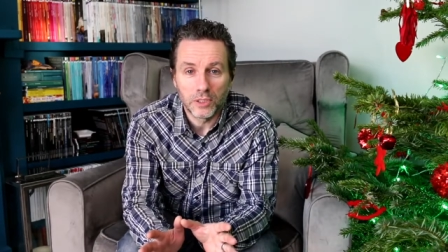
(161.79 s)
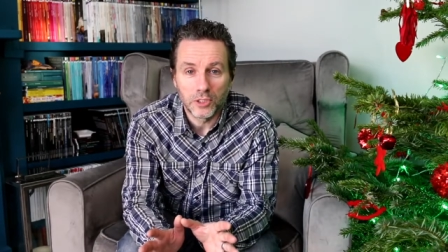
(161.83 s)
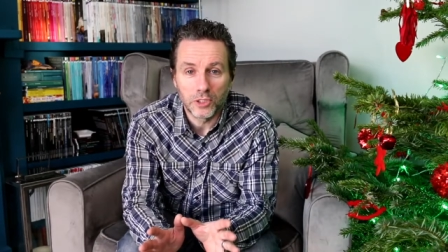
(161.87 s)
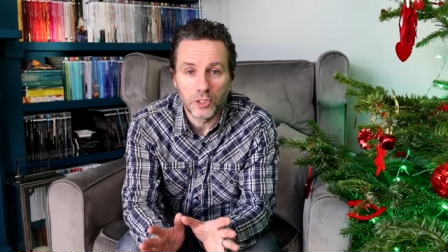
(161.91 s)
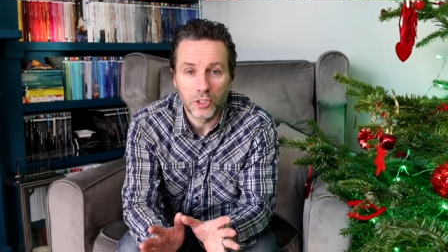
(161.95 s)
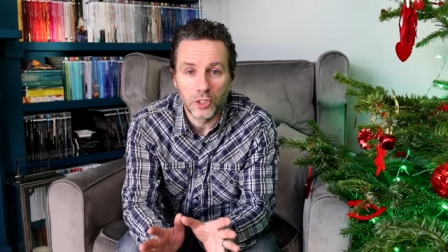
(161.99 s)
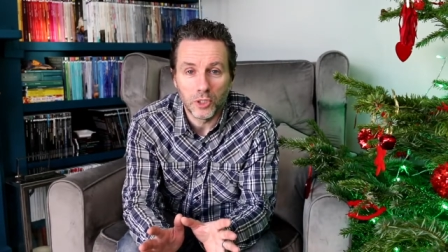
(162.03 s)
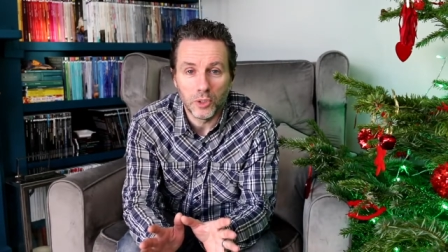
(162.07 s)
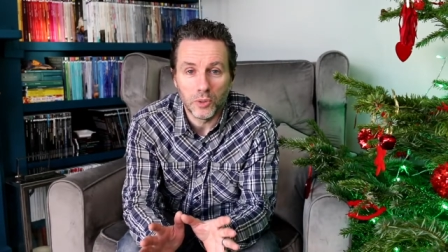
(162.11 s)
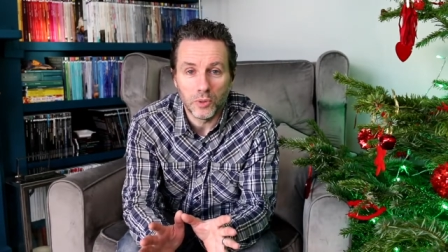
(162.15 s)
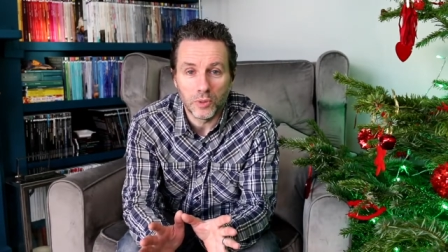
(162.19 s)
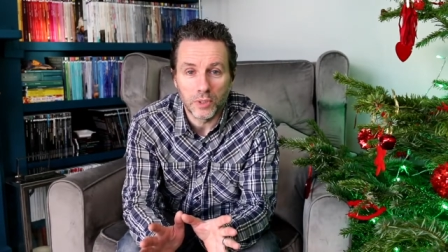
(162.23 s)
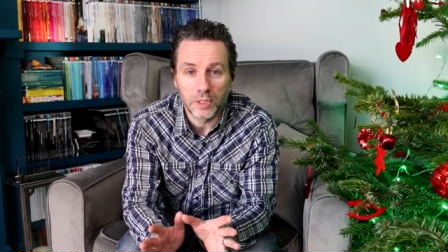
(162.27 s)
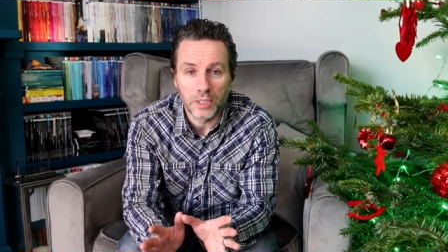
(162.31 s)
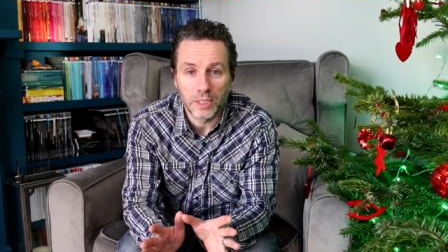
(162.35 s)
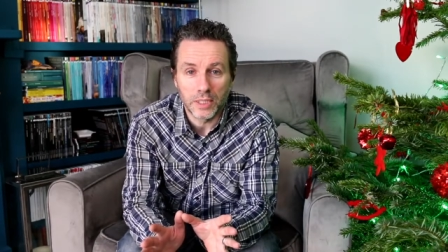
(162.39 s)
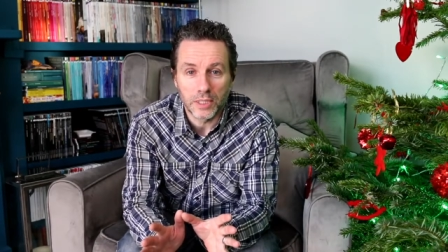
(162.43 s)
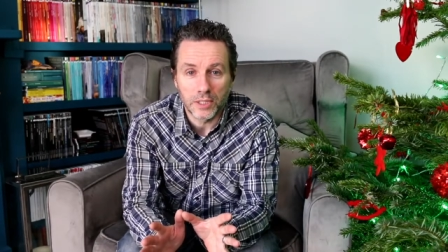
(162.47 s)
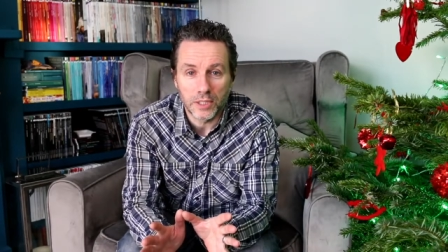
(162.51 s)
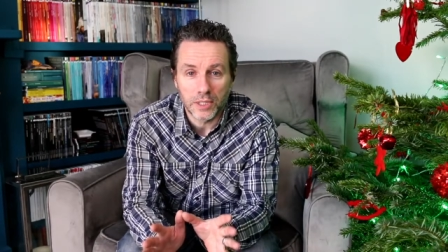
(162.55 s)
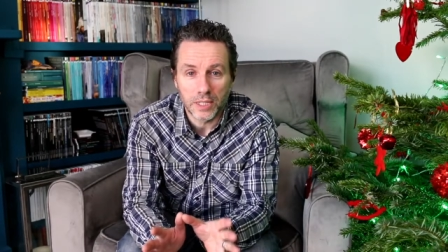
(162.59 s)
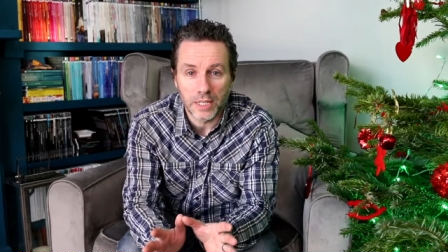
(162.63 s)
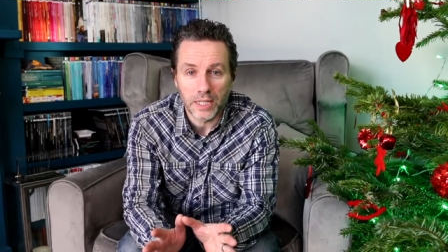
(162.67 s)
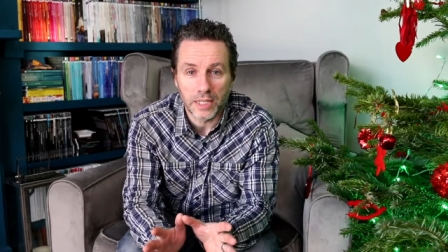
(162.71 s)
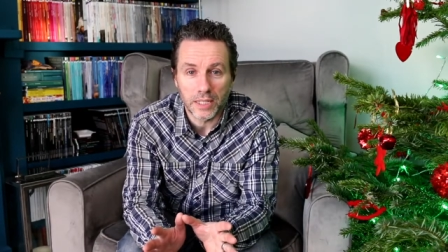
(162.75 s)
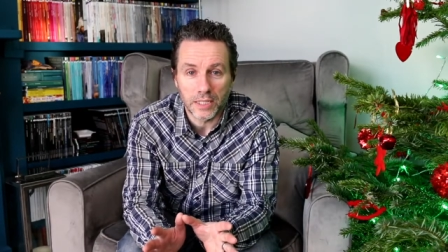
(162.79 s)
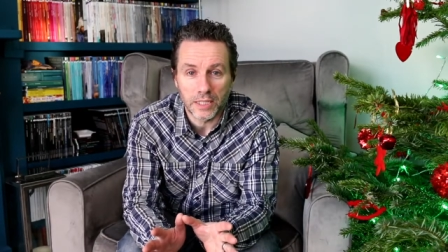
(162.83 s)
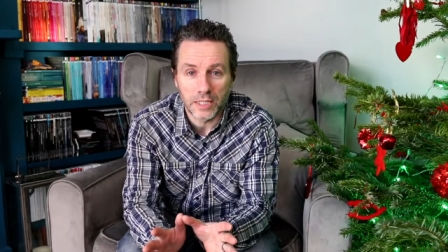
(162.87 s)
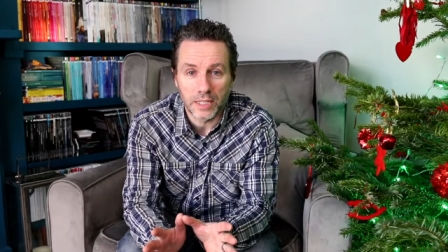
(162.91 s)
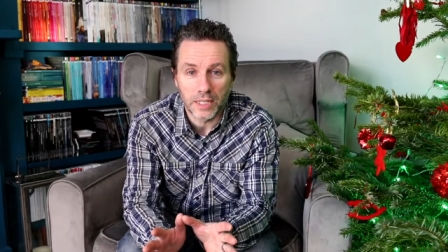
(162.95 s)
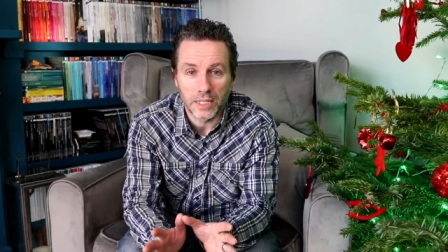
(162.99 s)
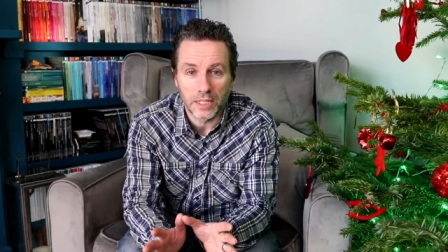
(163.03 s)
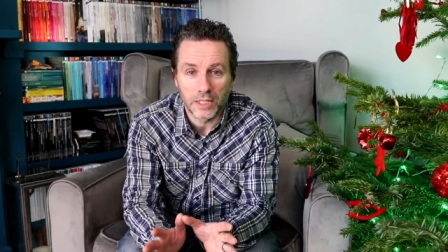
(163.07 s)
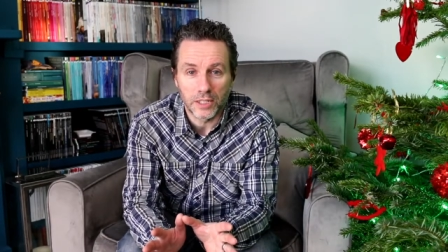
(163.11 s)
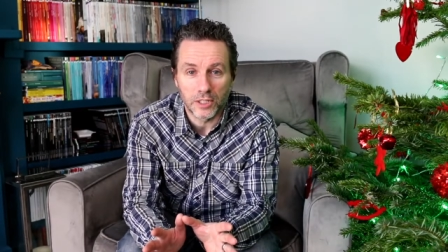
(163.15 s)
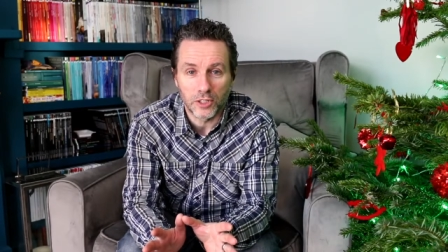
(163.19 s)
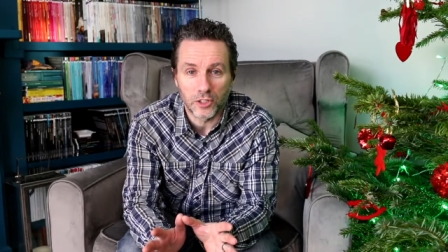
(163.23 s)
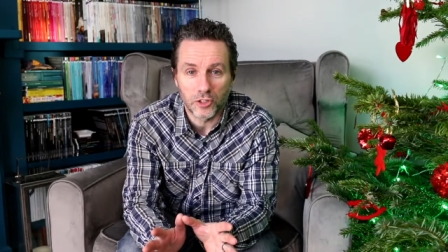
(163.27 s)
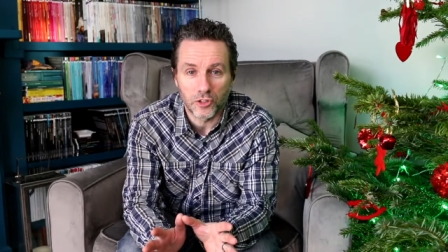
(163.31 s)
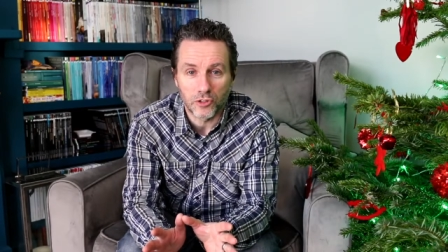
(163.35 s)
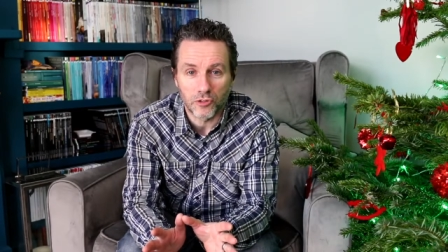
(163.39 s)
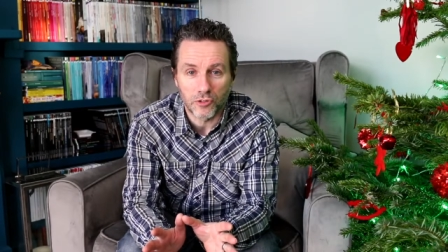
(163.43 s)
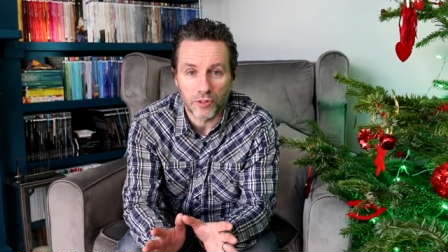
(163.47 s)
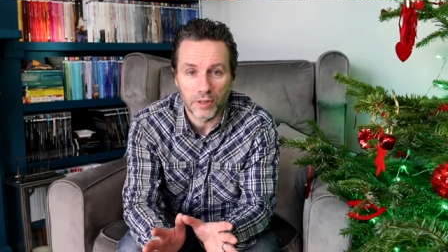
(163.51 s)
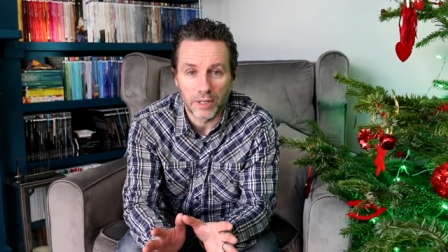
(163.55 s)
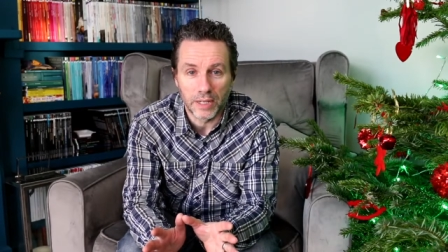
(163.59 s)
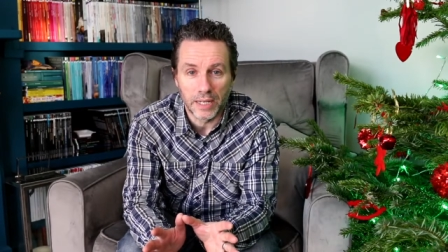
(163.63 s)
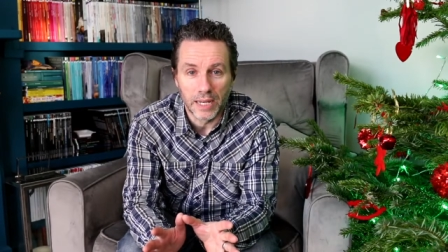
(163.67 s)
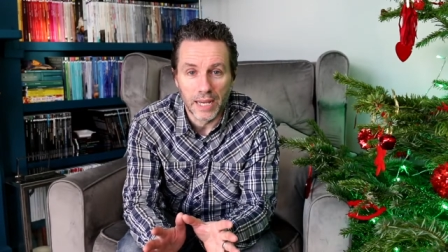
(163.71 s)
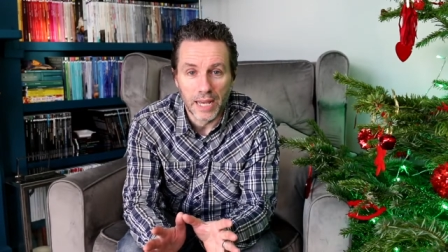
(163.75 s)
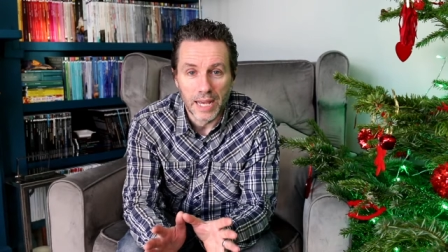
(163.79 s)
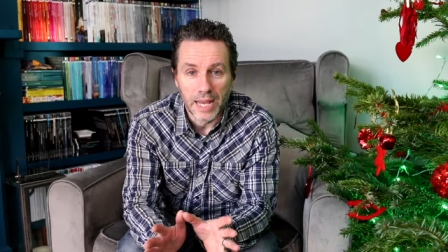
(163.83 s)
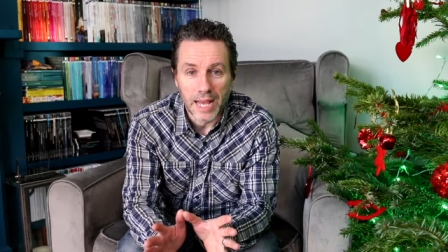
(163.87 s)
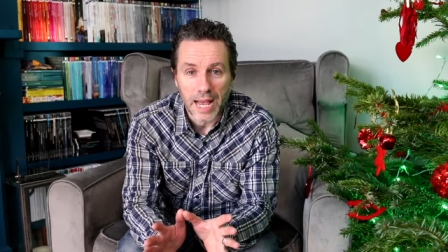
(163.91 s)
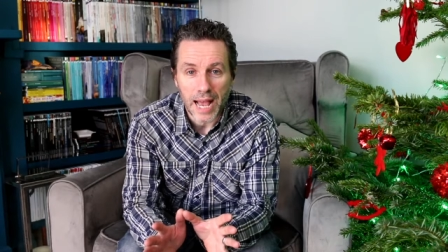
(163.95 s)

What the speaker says: to the theatre industry,